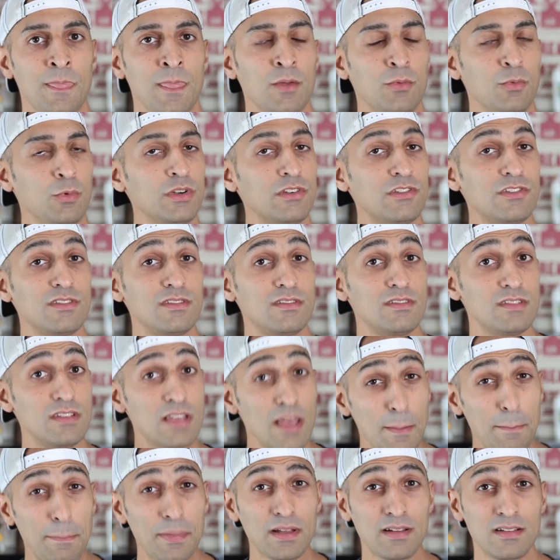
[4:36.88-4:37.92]
which
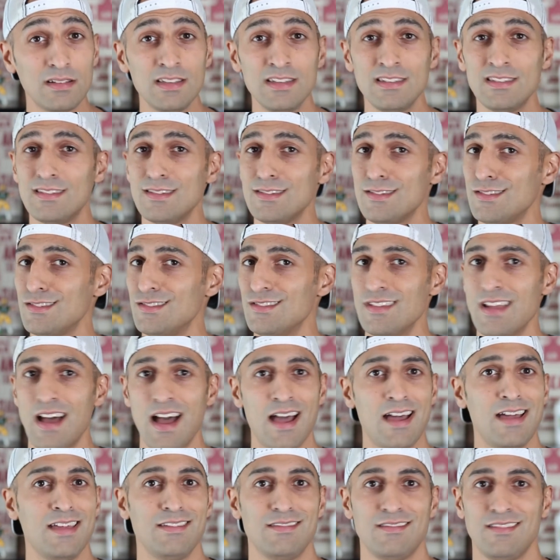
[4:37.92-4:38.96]
typically does
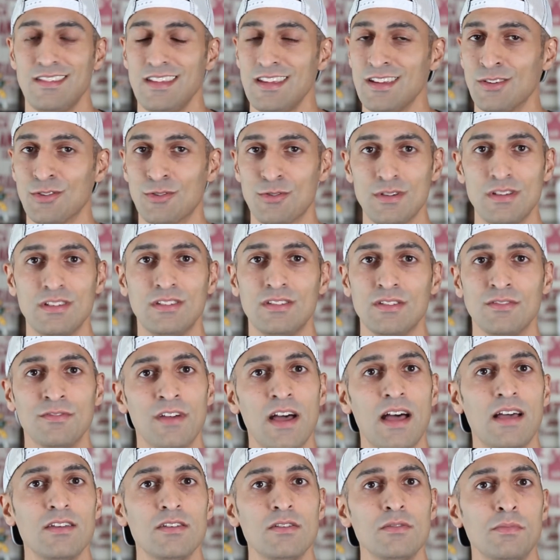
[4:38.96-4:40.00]
not increase in
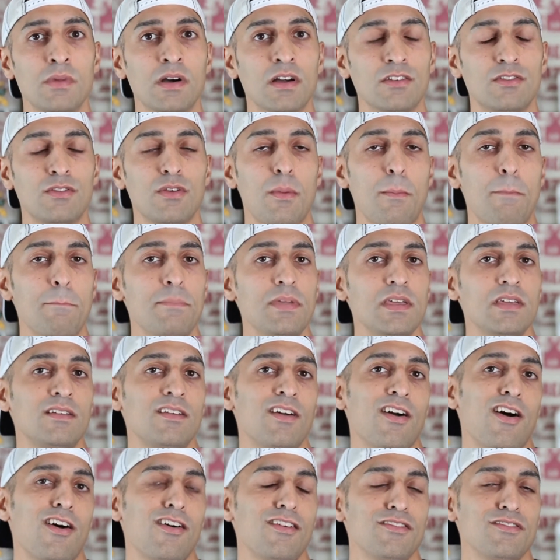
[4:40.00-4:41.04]
value much
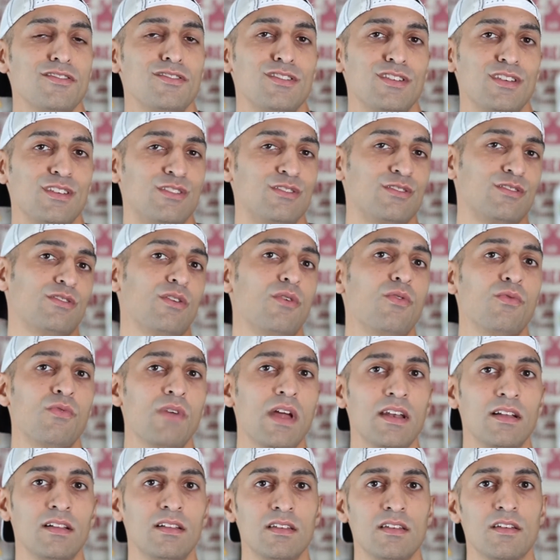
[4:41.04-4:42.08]
because it's so
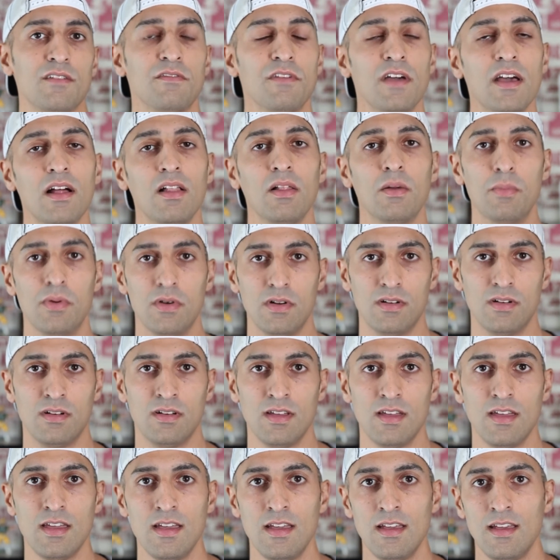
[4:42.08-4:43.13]
readily available.
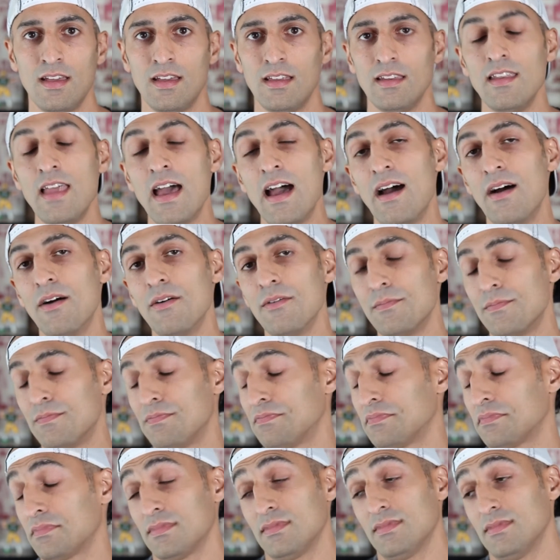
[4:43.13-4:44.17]
Now,
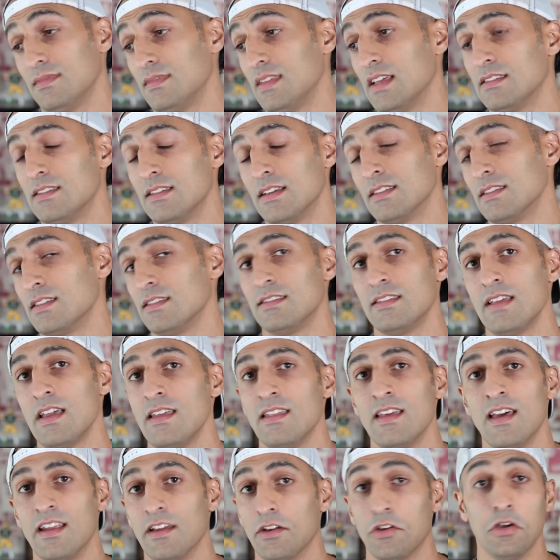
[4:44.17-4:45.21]
that's not to say
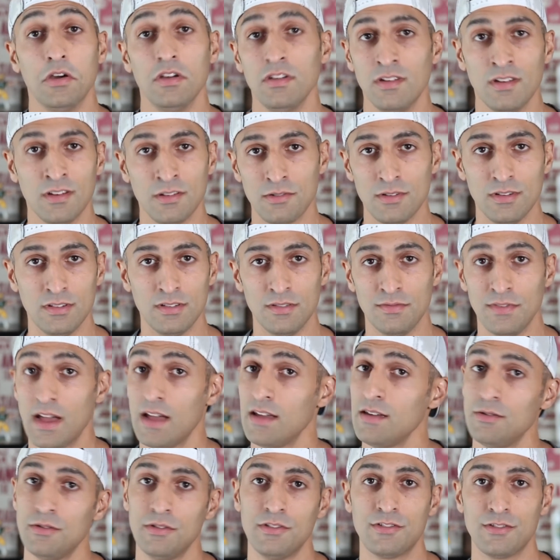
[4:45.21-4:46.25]
that it couldn't increase in
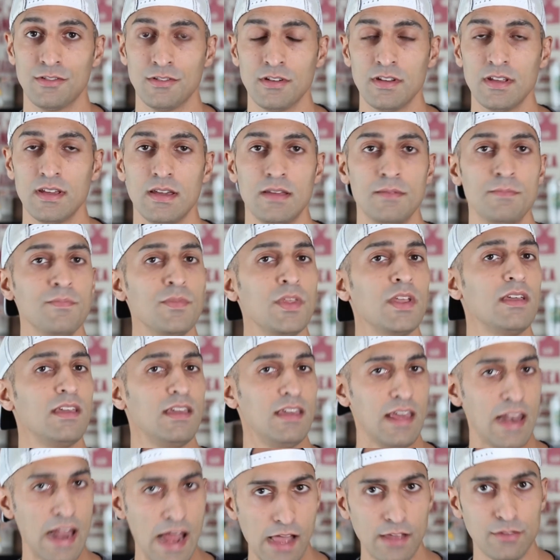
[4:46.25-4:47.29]
value, it sure did.
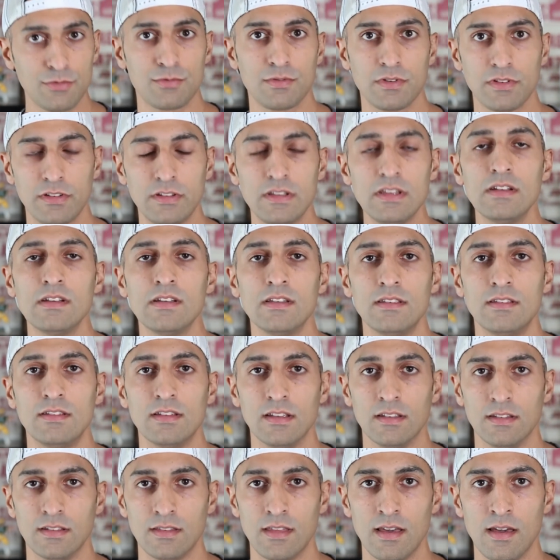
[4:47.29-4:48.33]
It has receded
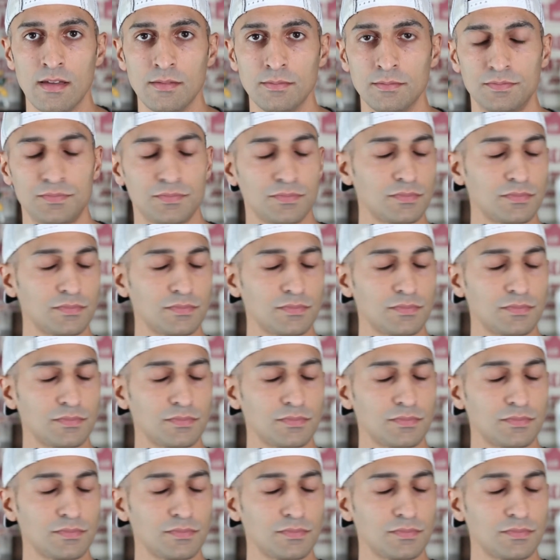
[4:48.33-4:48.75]
since then.